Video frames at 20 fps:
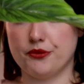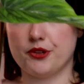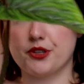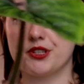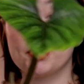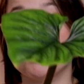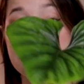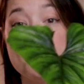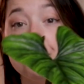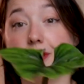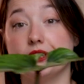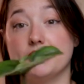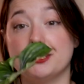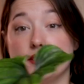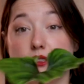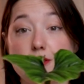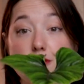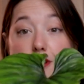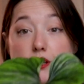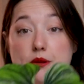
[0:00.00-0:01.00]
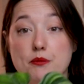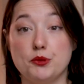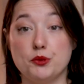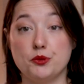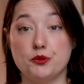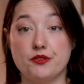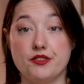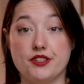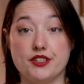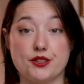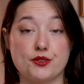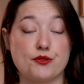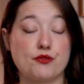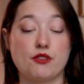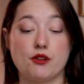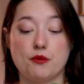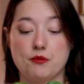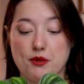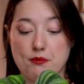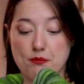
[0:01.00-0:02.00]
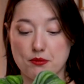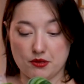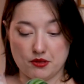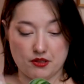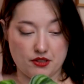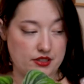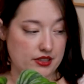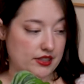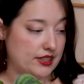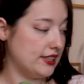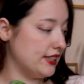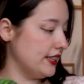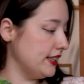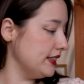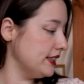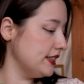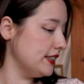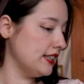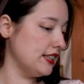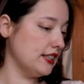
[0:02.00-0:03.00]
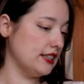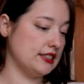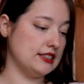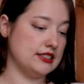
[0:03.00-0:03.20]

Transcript: First, I want to remove this from the perlite.